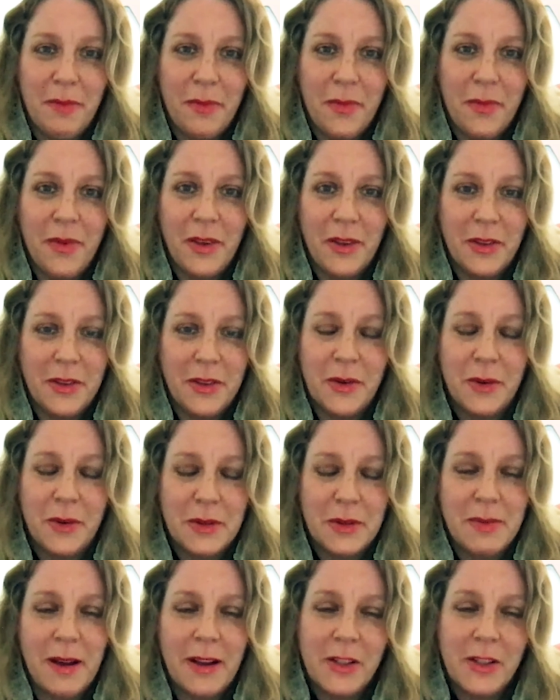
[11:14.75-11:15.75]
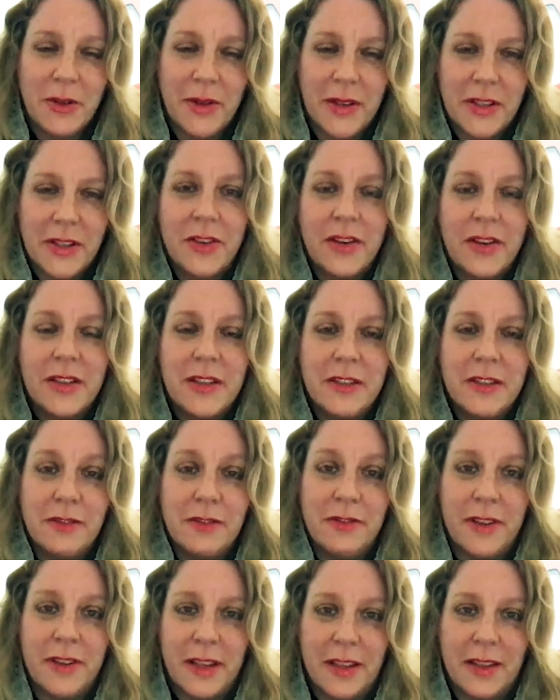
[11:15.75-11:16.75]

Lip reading: you talked about your integrative